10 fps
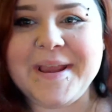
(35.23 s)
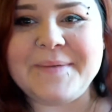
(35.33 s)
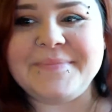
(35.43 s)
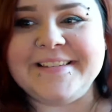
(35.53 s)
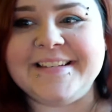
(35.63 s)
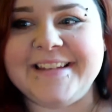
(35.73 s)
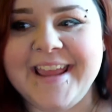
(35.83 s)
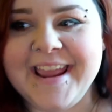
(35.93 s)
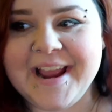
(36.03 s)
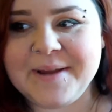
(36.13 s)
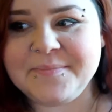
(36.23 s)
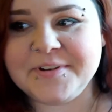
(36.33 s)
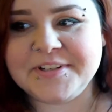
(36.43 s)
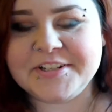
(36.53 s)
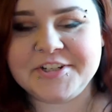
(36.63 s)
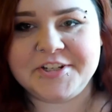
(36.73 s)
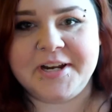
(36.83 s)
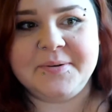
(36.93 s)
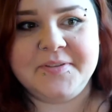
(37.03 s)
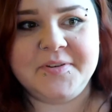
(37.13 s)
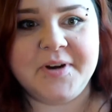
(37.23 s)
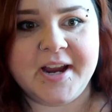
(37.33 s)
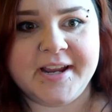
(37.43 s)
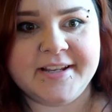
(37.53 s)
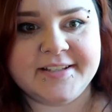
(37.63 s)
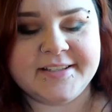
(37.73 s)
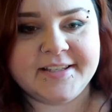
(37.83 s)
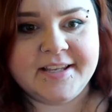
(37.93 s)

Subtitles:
But today I'm going to share with you guys